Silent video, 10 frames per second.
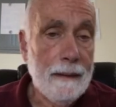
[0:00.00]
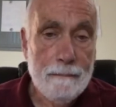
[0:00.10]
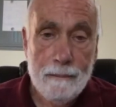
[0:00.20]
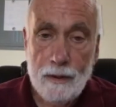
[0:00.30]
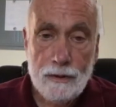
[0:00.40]

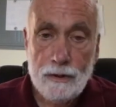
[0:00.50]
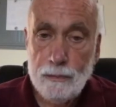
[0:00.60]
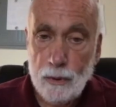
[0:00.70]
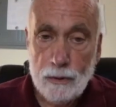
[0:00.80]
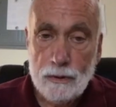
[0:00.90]
this is
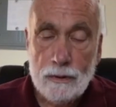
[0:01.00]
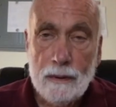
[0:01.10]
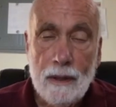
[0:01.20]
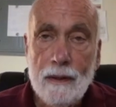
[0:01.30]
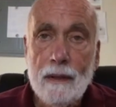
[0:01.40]
personal,
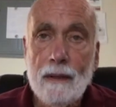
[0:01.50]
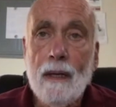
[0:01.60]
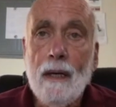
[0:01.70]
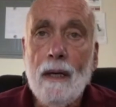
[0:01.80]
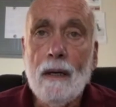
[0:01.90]
I think
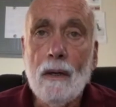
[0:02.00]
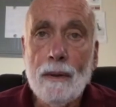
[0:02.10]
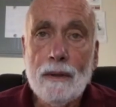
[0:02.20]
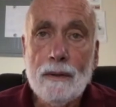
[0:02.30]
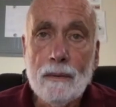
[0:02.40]

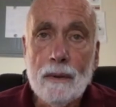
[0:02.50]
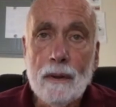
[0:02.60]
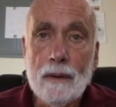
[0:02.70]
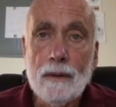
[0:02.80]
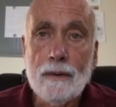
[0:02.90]
going to
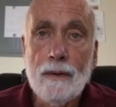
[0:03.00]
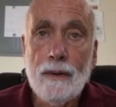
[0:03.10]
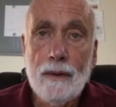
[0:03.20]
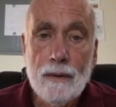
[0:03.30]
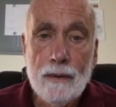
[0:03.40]
a good
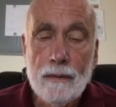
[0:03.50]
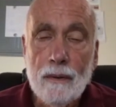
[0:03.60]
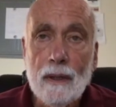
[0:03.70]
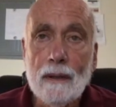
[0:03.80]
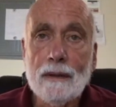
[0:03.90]

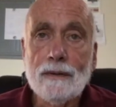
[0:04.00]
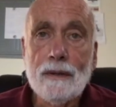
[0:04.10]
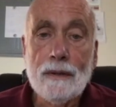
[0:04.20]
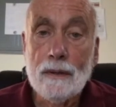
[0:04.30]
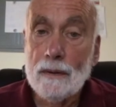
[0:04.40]
theater, listening to